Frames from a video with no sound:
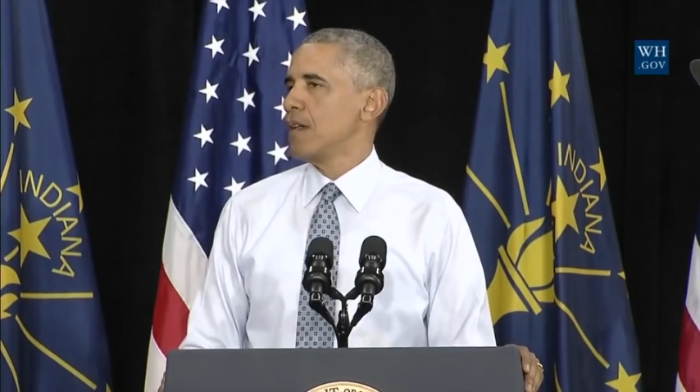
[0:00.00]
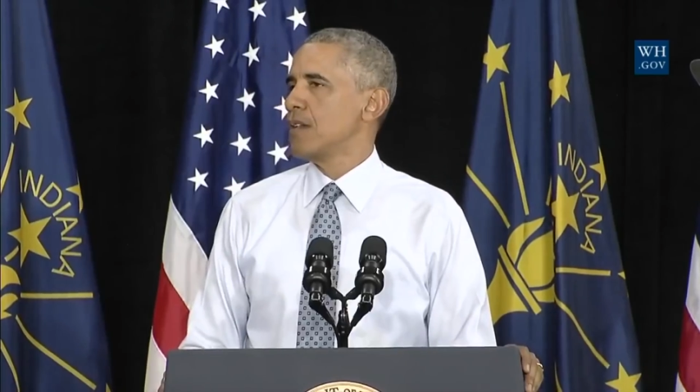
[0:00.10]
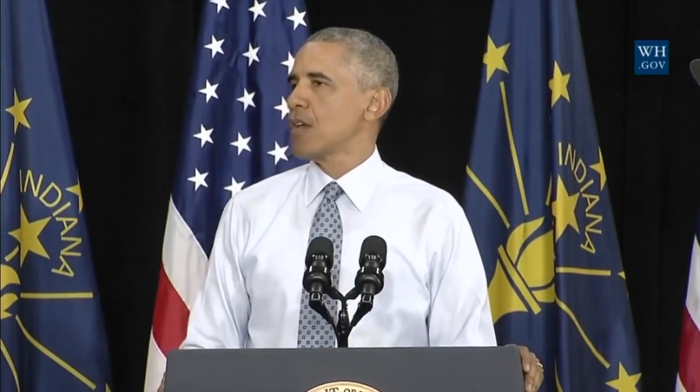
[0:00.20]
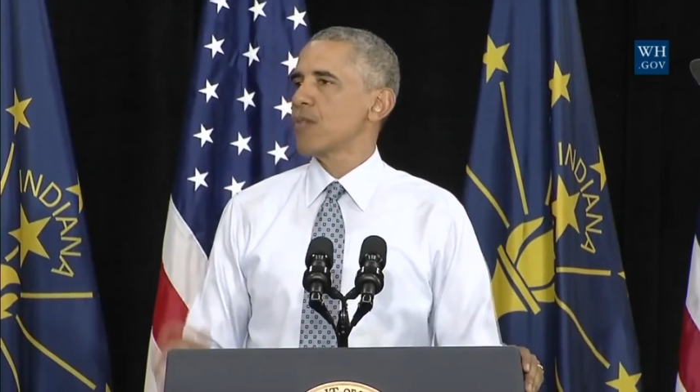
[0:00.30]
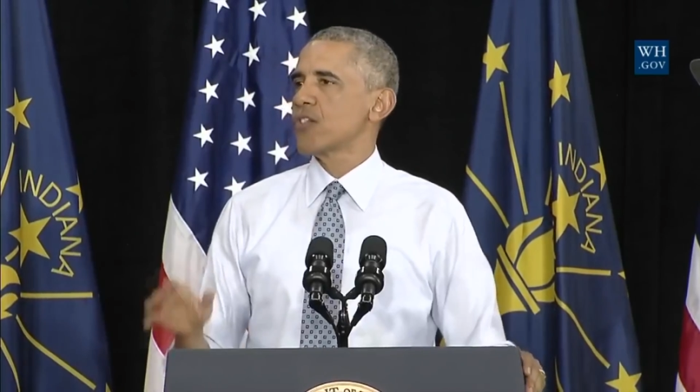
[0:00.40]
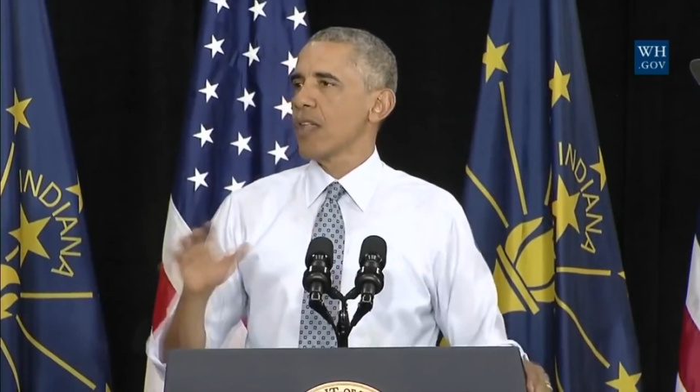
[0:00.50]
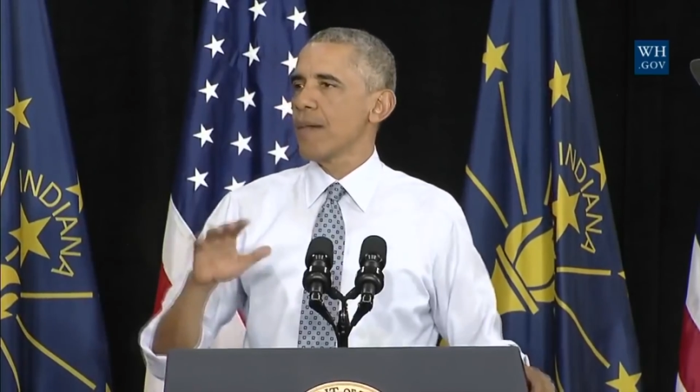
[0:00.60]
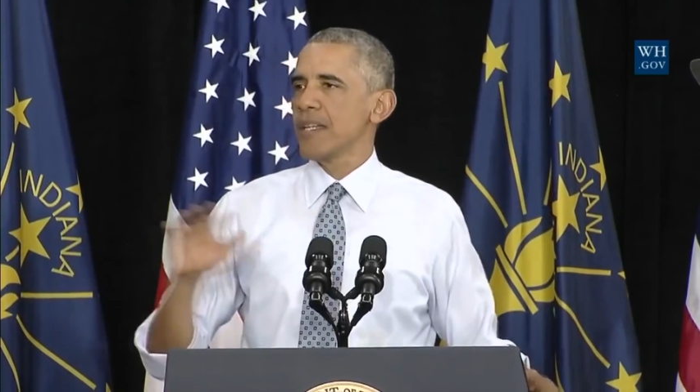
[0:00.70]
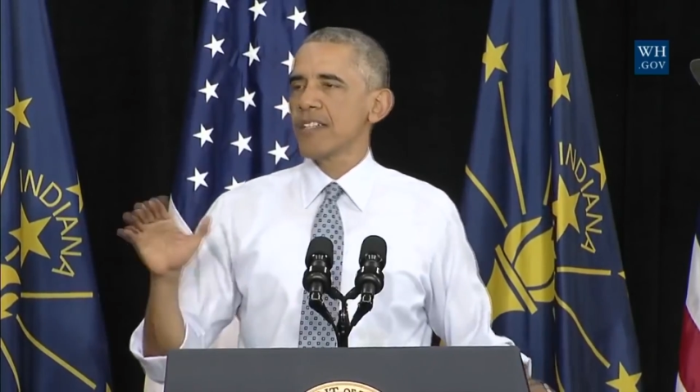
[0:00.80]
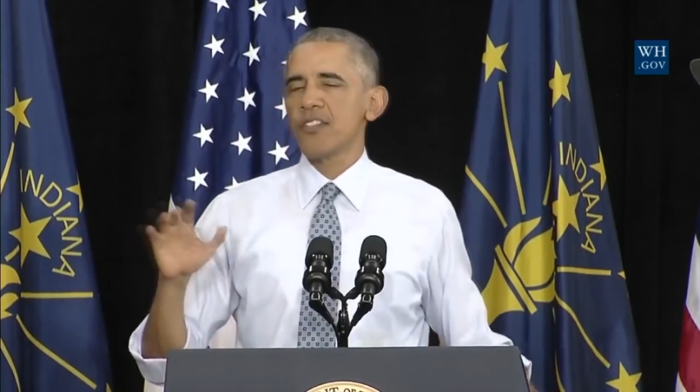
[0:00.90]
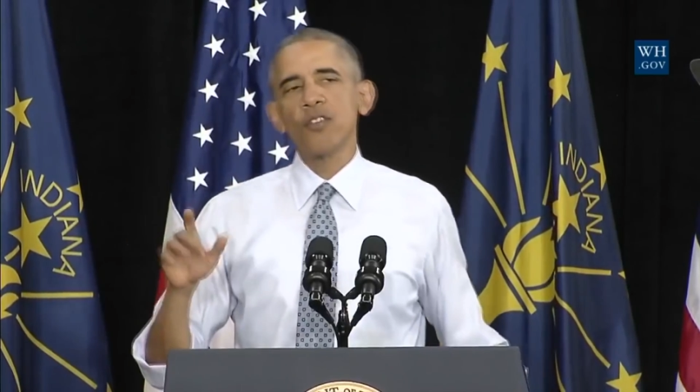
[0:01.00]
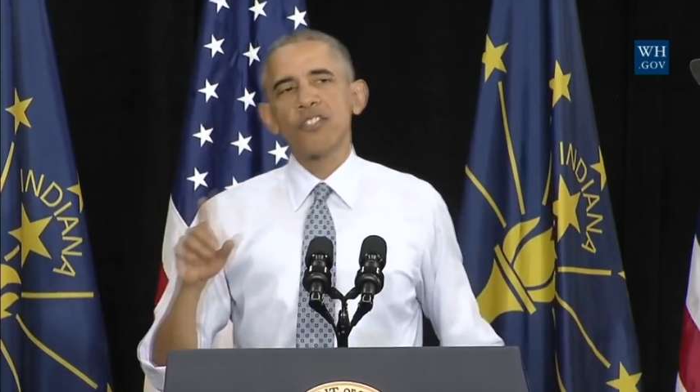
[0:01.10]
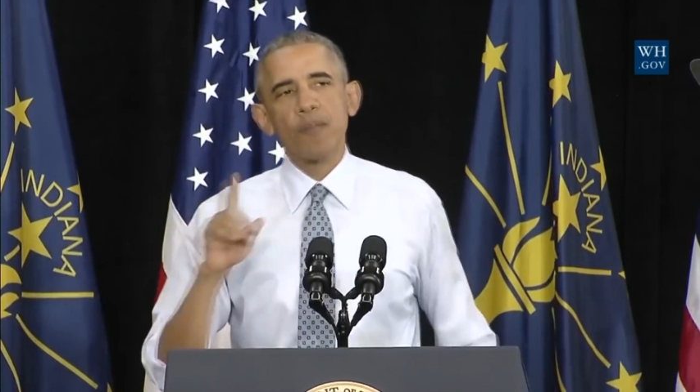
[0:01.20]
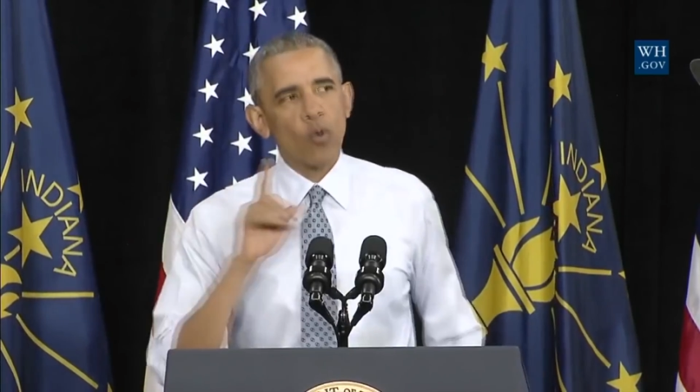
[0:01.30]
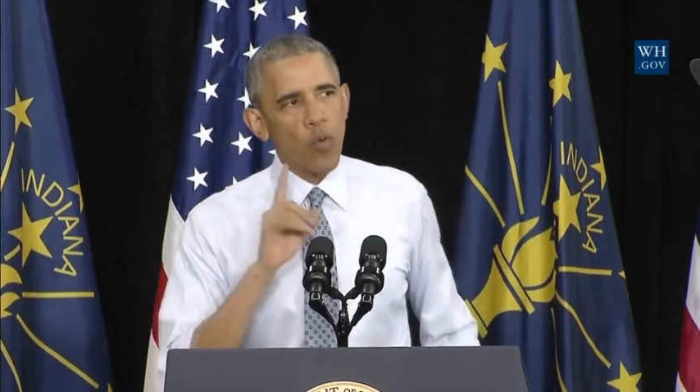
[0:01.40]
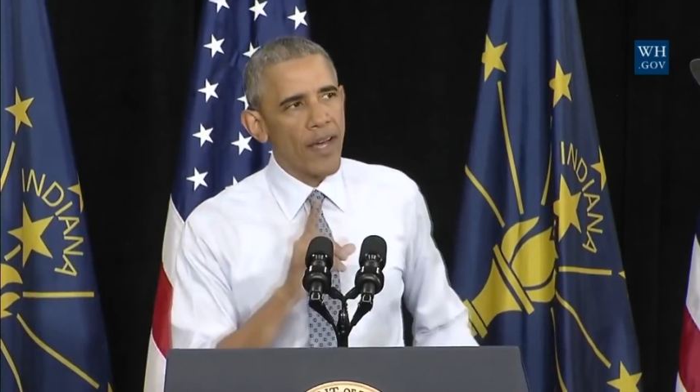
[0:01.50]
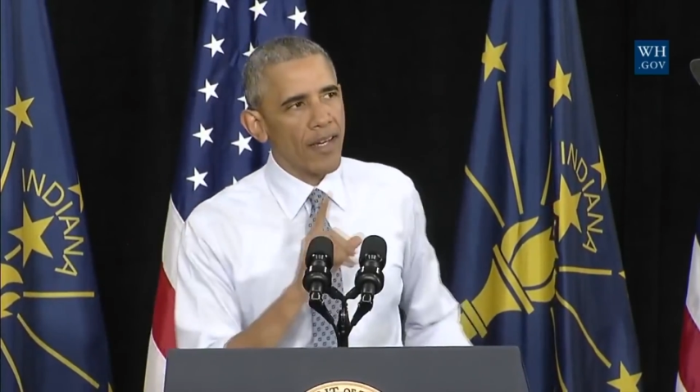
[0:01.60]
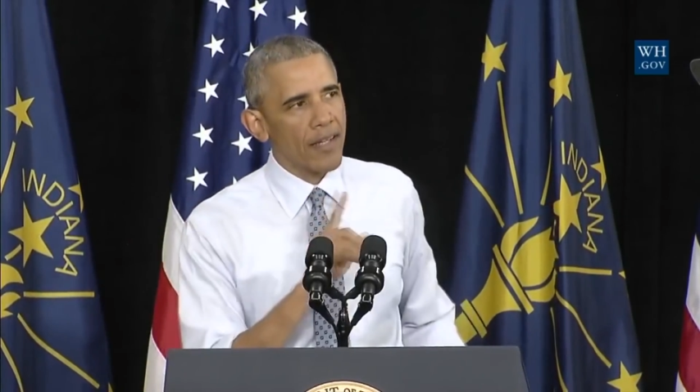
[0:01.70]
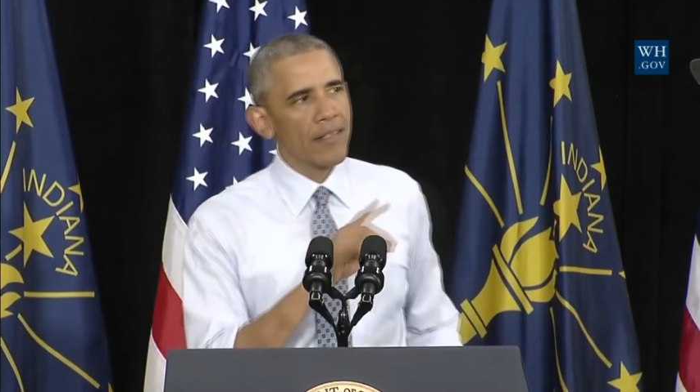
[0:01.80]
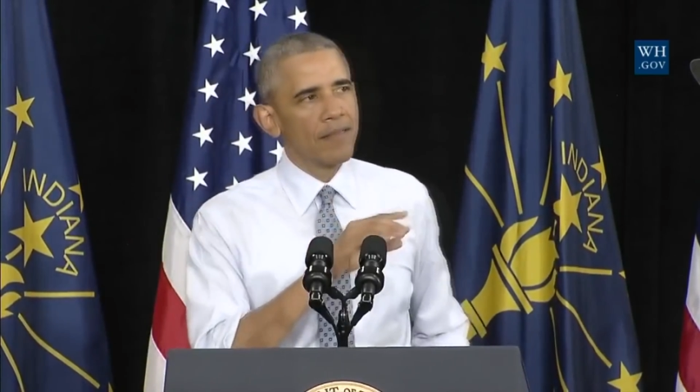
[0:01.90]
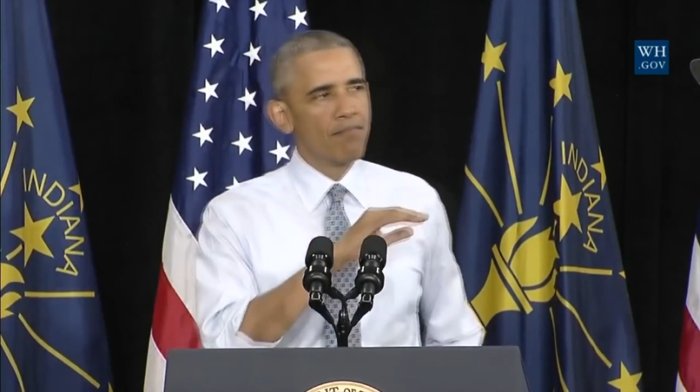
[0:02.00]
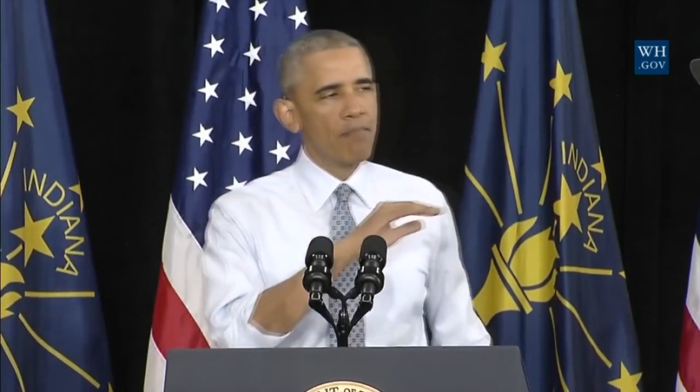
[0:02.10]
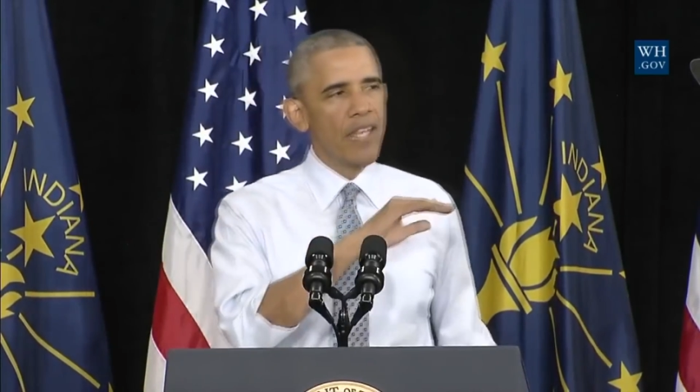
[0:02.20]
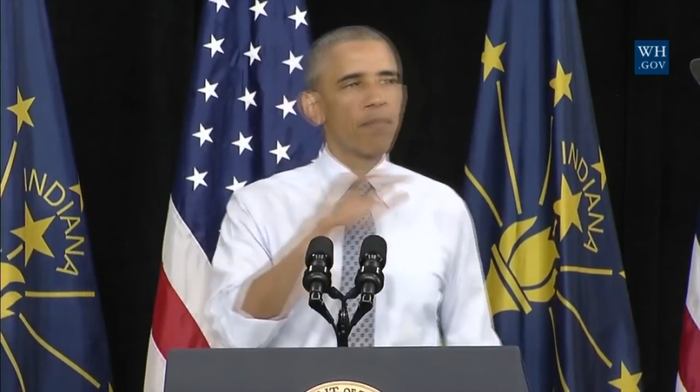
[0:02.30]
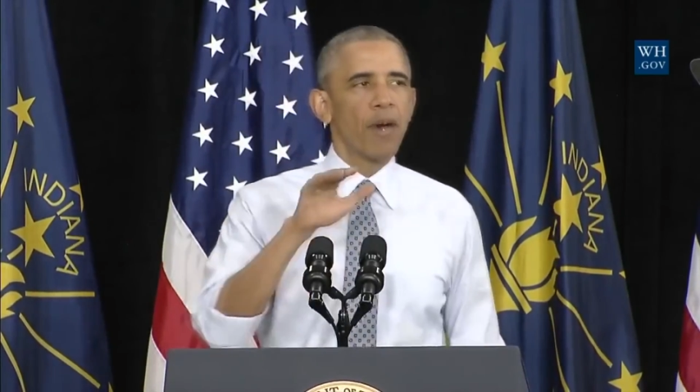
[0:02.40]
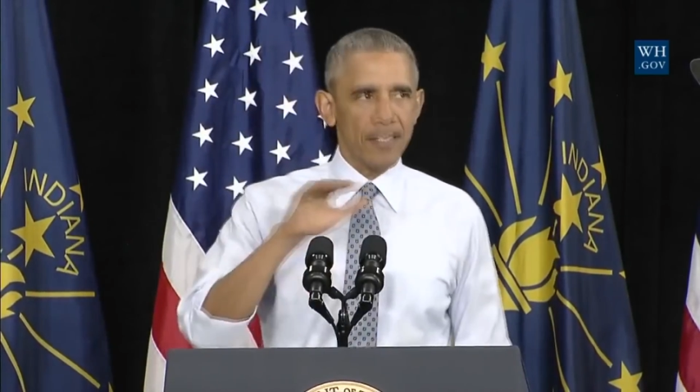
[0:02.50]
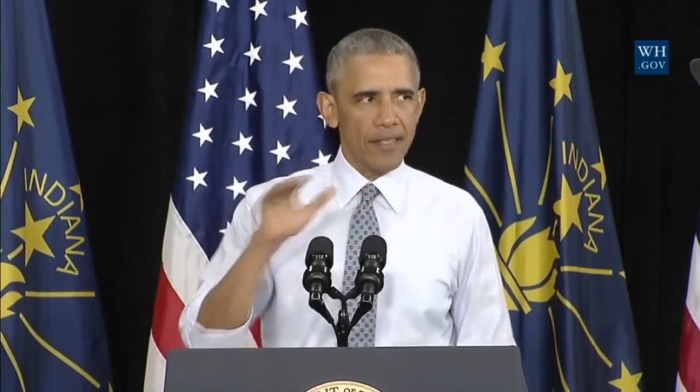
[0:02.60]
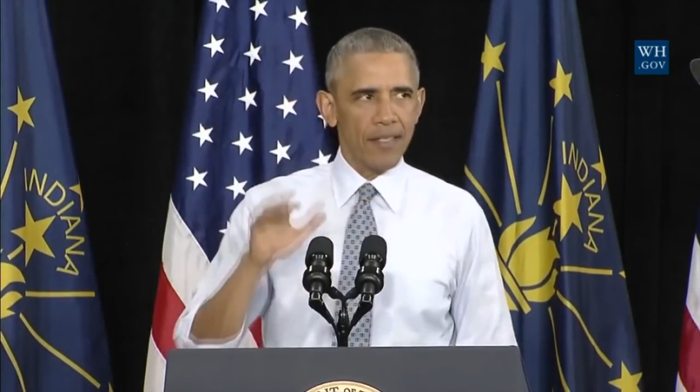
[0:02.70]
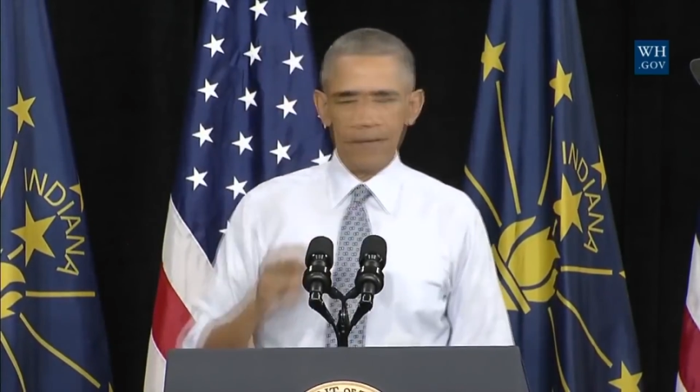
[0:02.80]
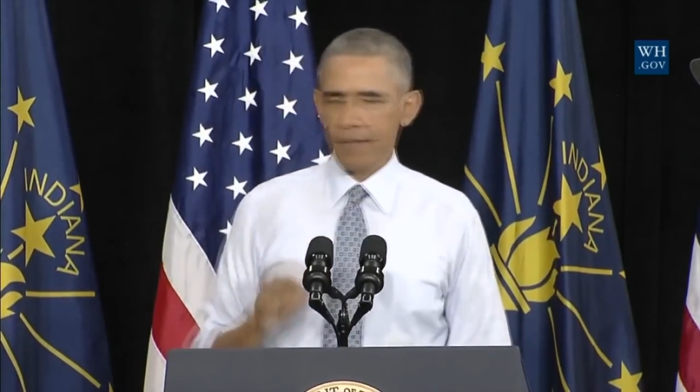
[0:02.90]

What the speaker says: So let me just do some quick myth busting.